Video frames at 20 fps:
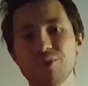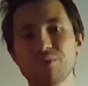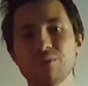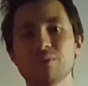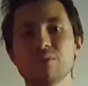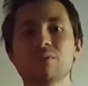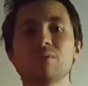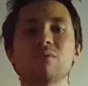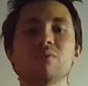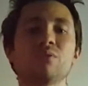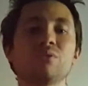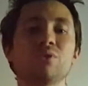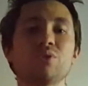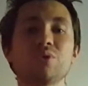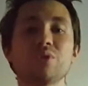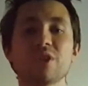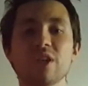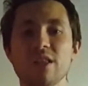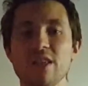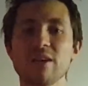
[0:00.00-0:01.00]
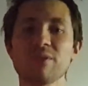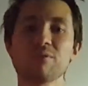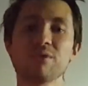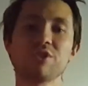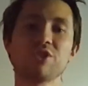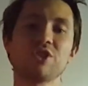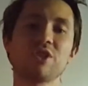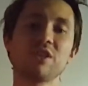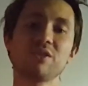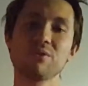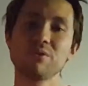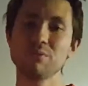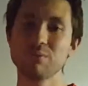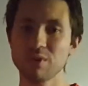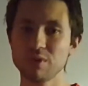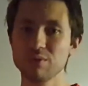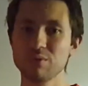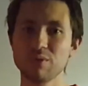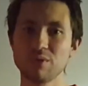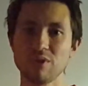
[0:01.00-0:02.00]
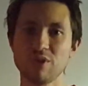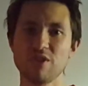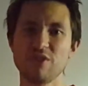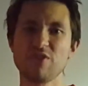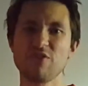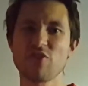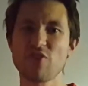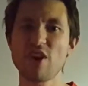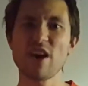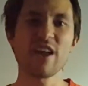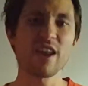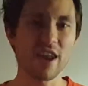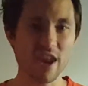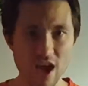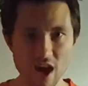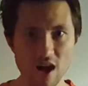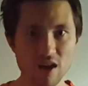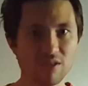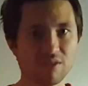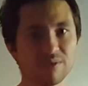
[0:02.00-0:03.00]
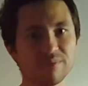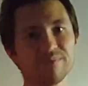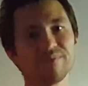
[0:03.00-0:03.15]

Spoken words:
you to choose a language that you want to learn right now.